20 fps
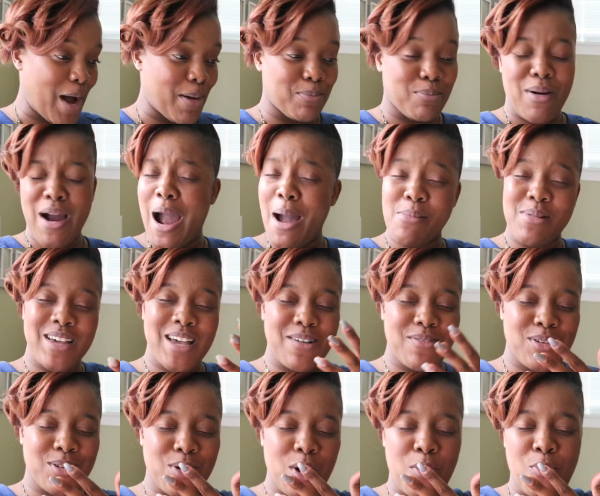i'm probably
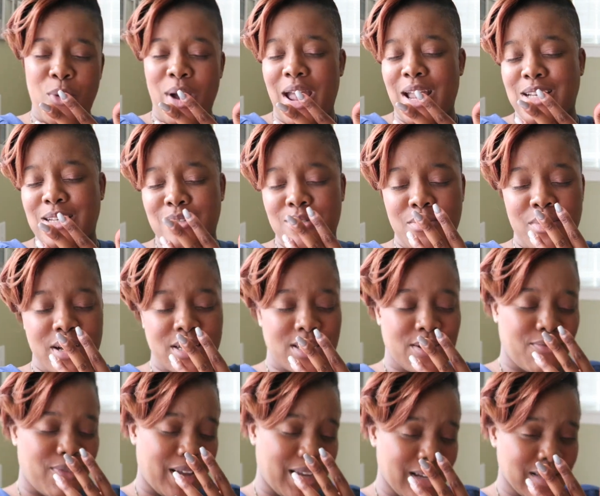giving away too much
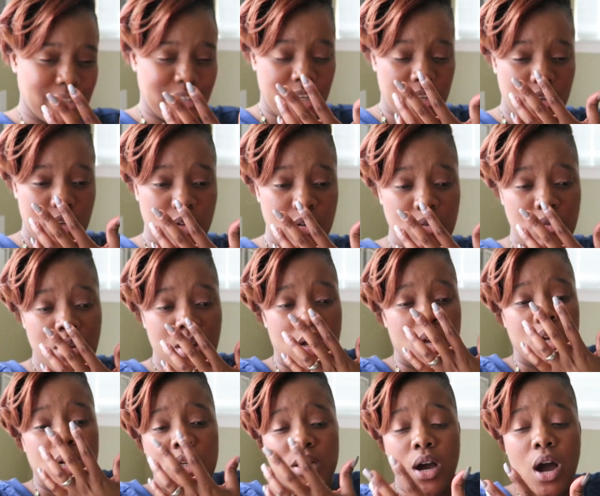if i continue
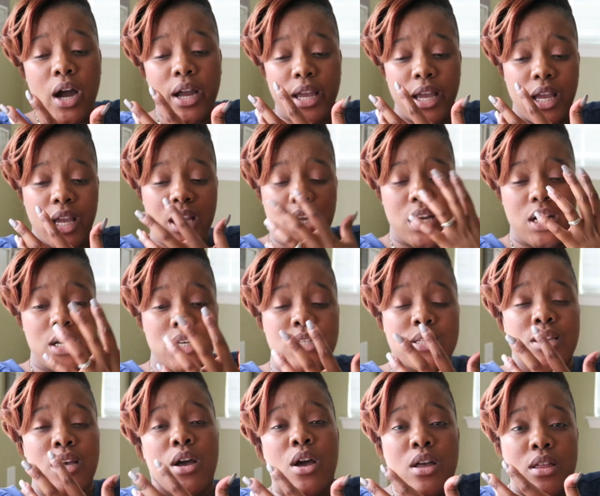talking
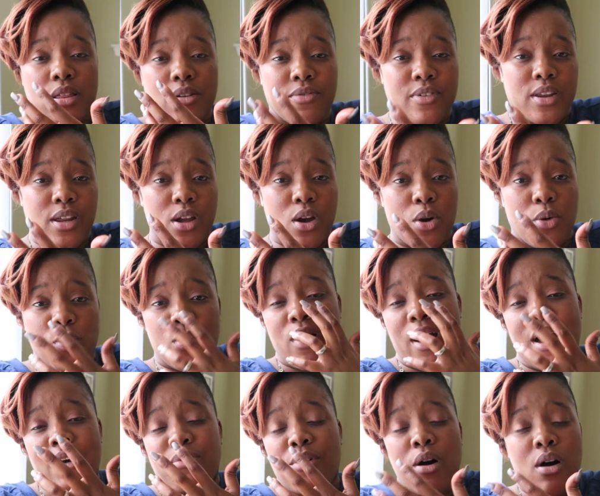because the video will
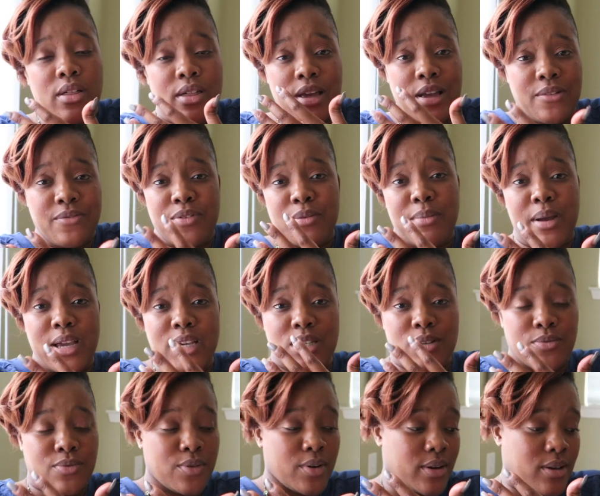have all the
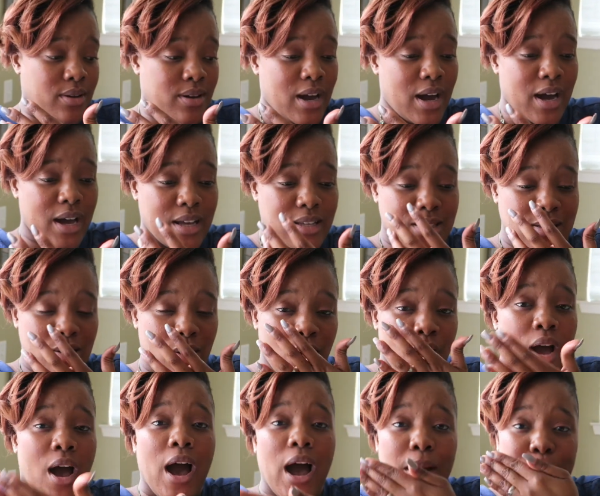information for you guys so
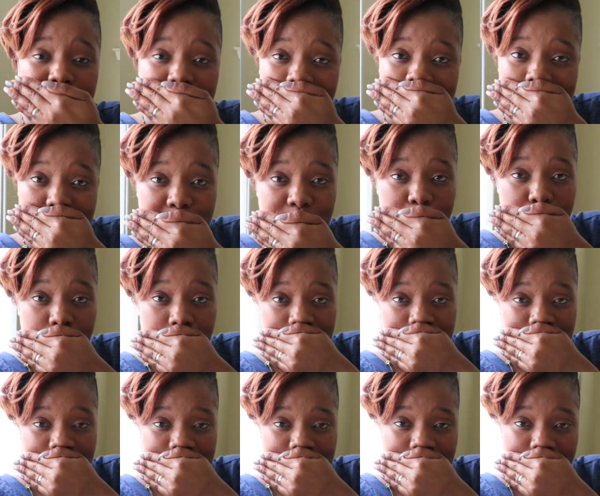i'm just going to be quiet
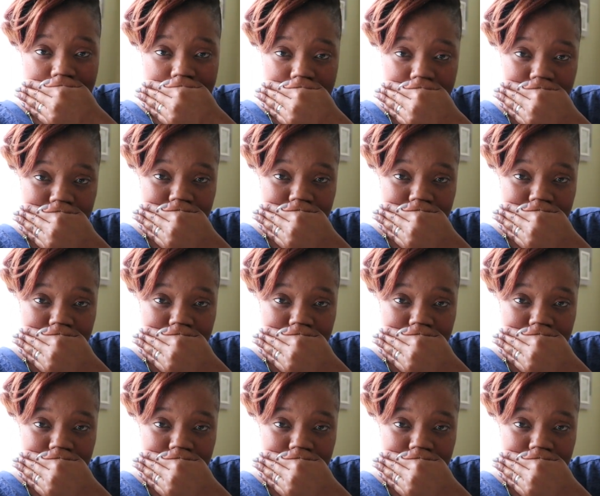right now